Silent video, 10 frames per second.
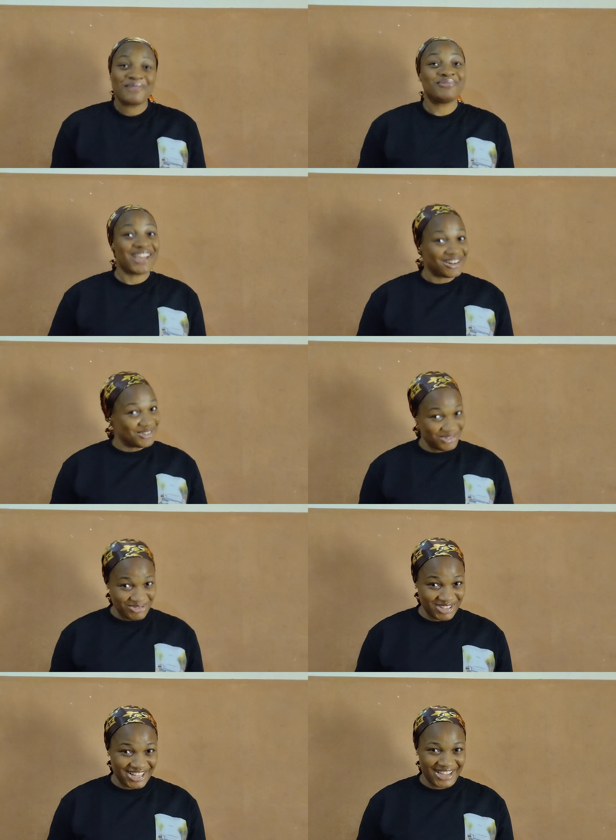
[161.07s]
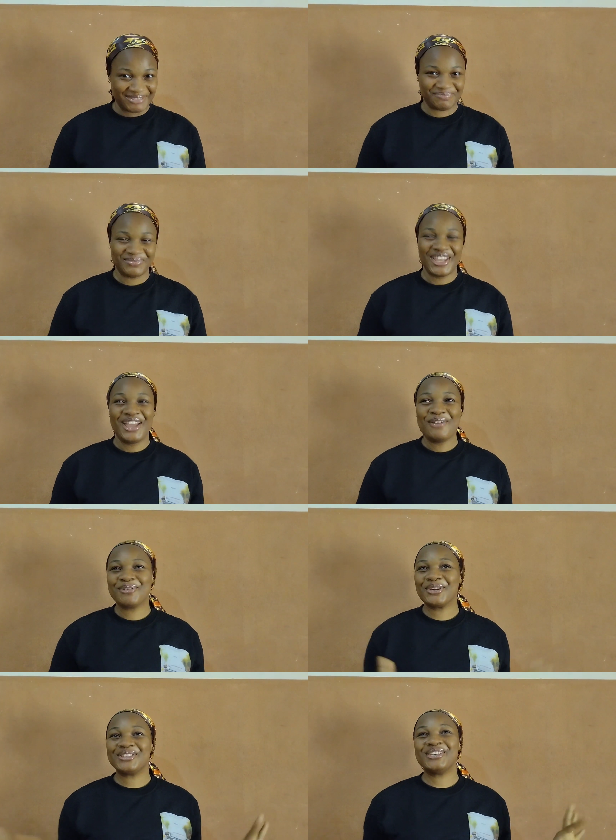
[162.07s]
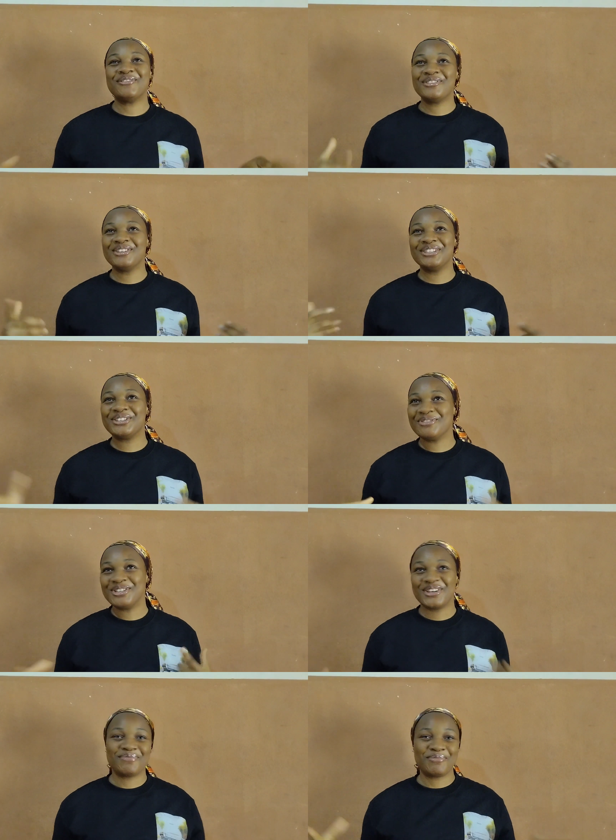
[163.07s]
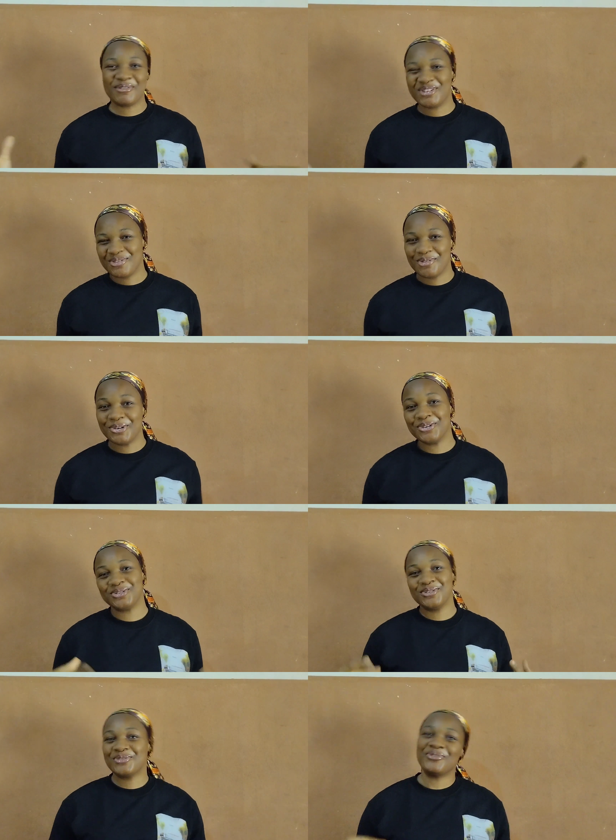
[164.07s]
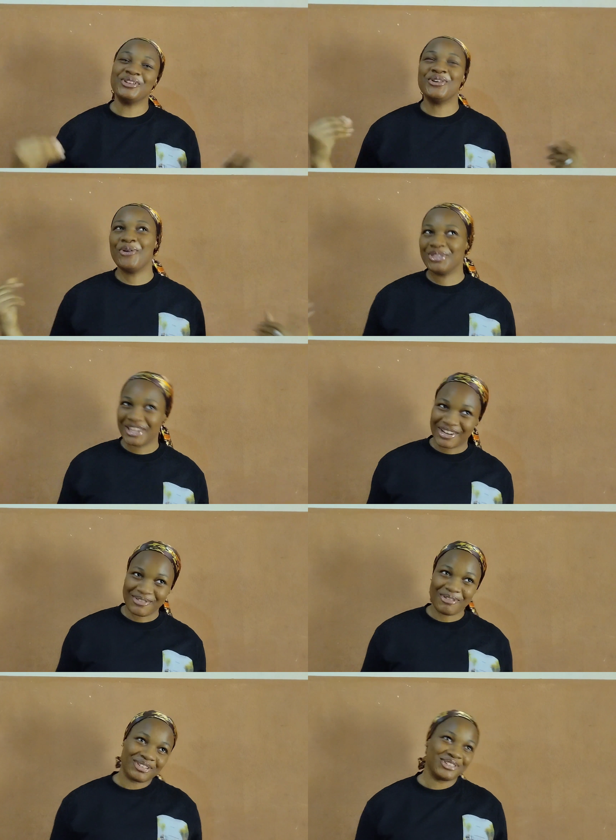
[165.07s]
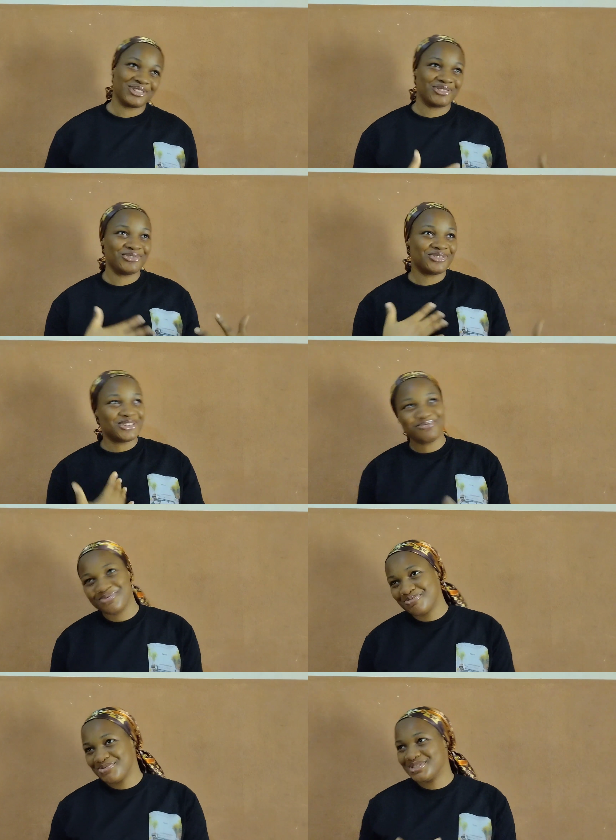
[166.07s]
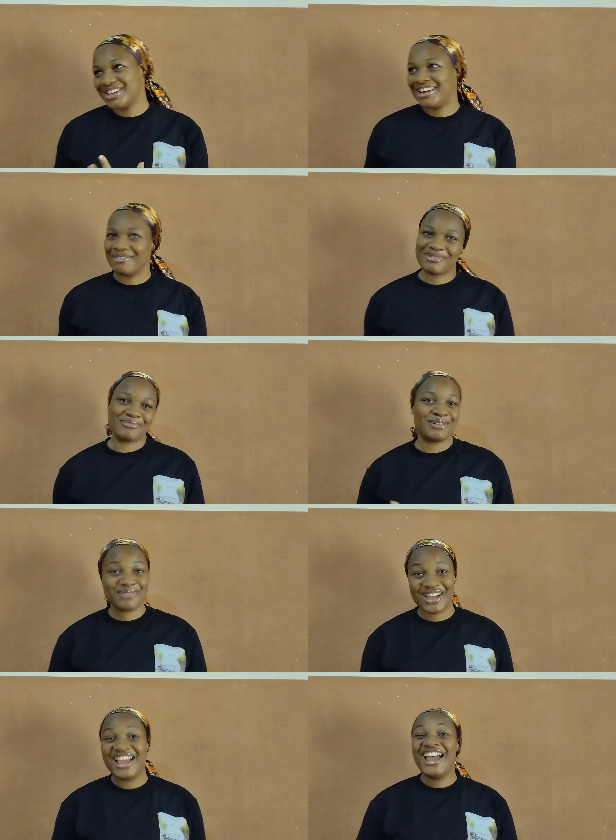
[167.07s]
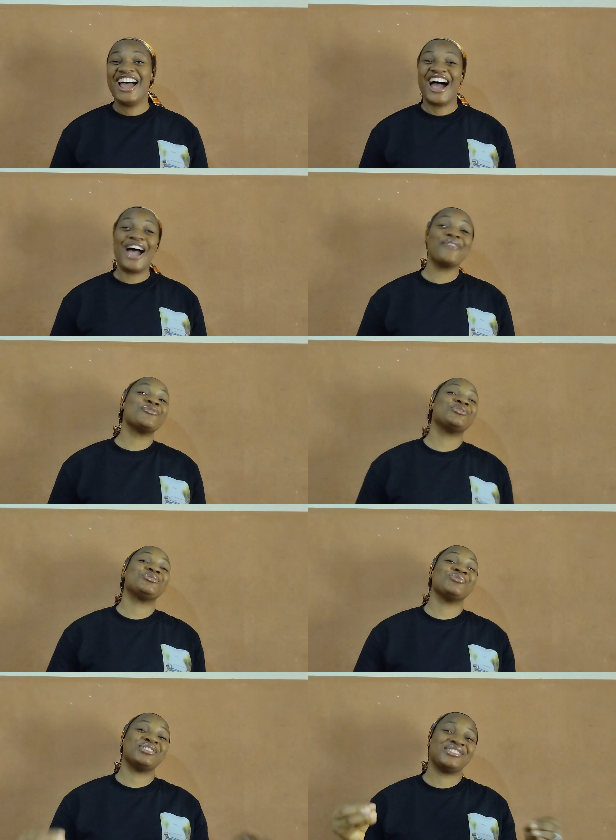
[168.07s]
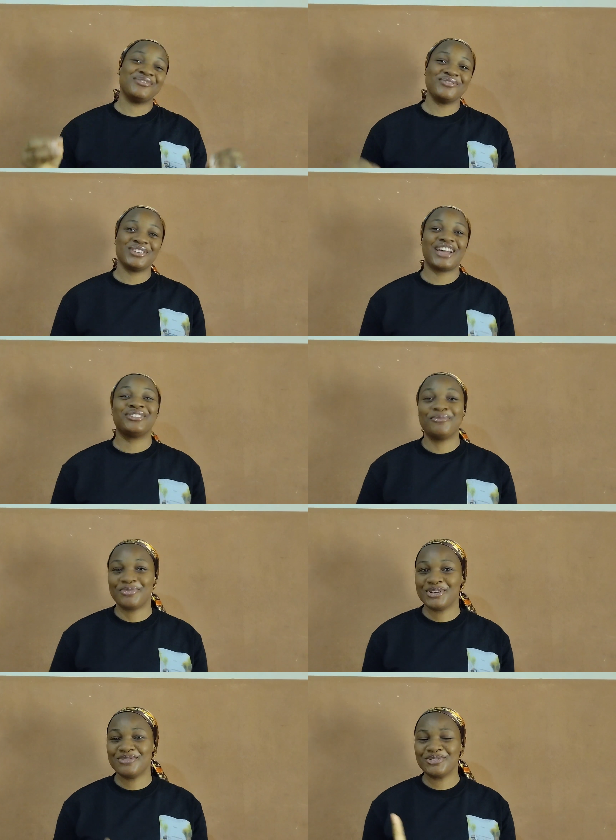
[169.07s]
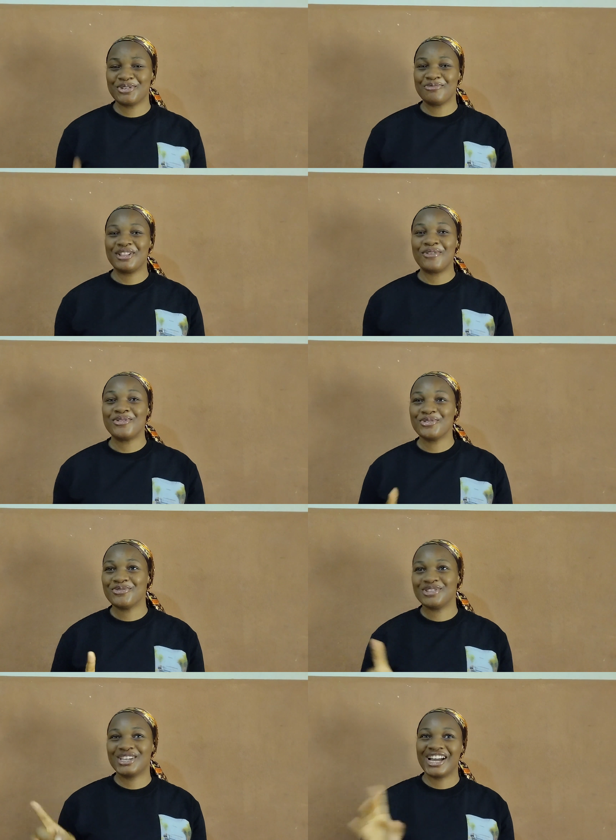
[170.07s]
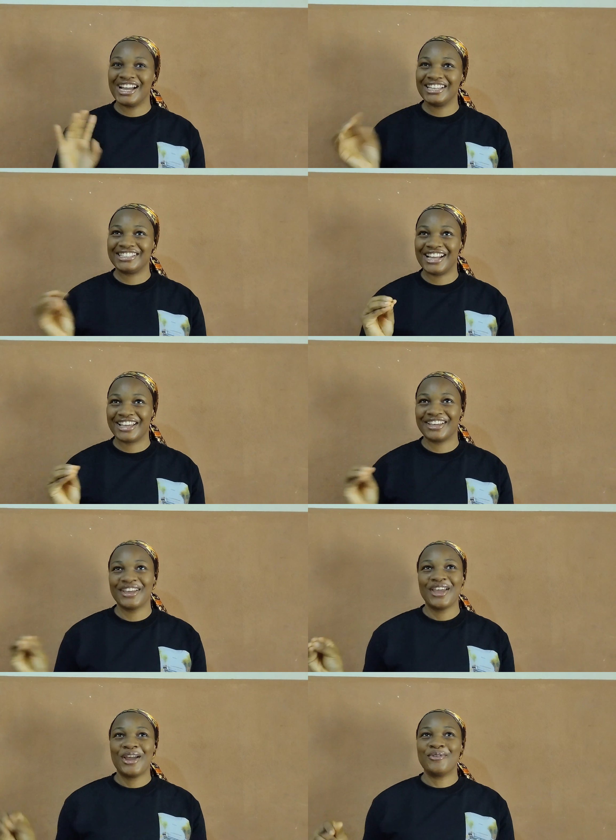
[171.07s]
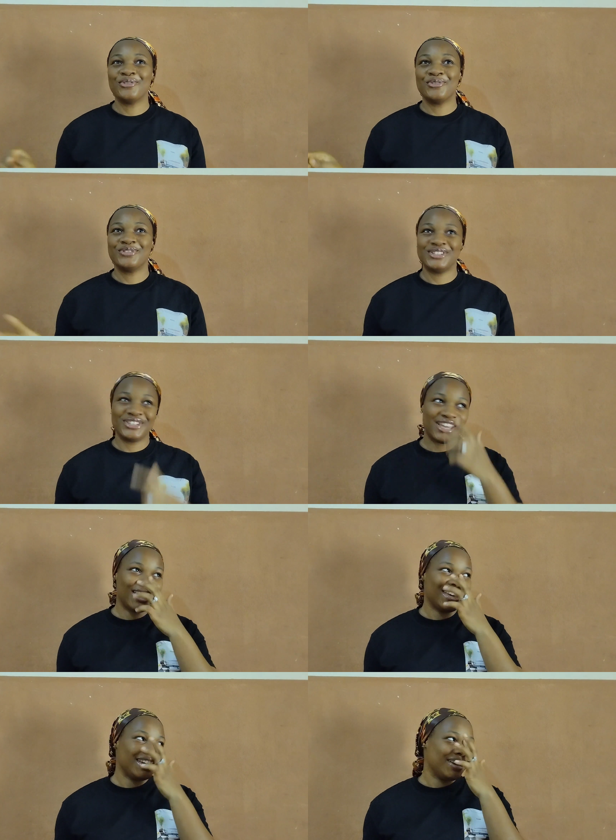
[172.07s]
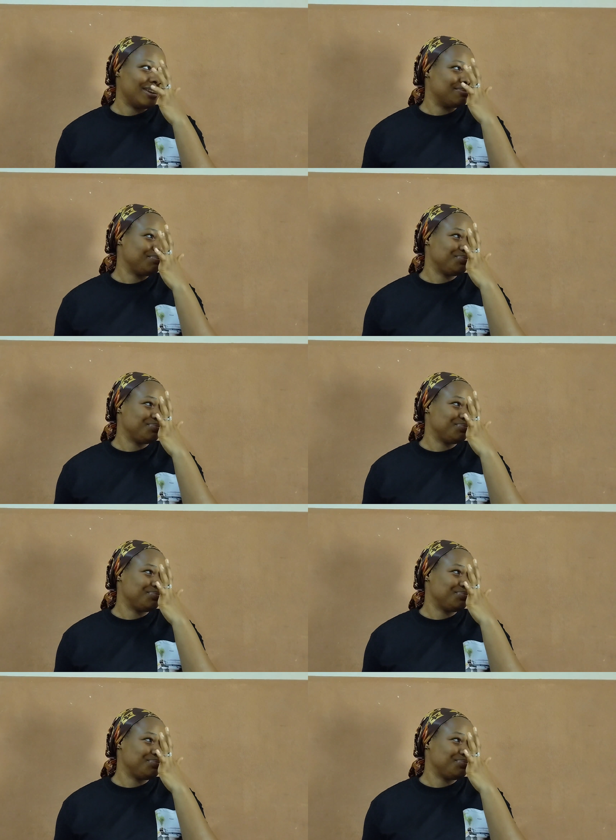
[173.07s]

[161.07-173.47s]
play along with that. Because even during the preparation, when we were going to look for the hotel, when we were going to do the proposal, blah, blah, blah, I was so serious. At some point, she even told me that one of the guys, like, one of the